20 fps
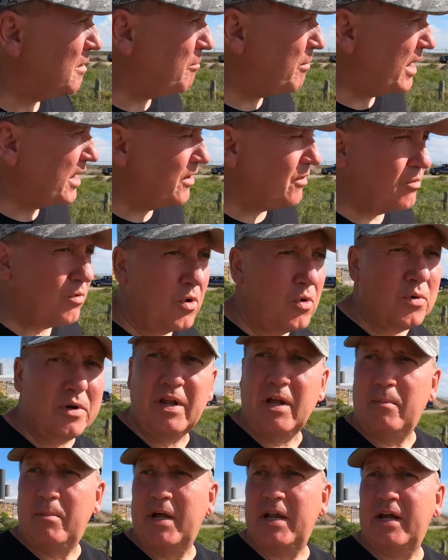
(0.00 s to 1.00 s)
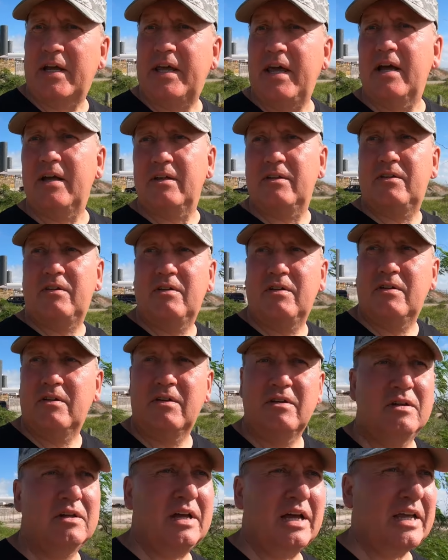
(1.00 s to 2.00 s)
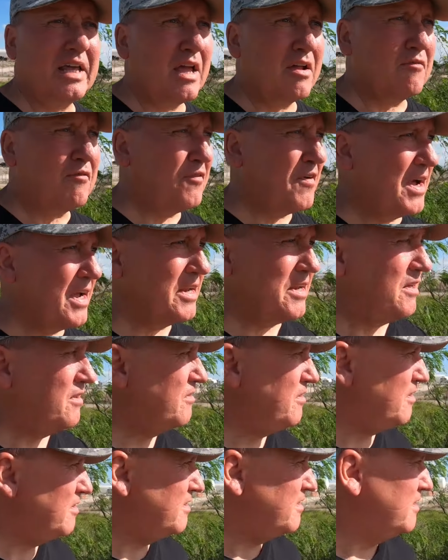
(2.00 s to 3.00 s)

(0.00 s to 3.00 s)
by the road here, but I can't find it.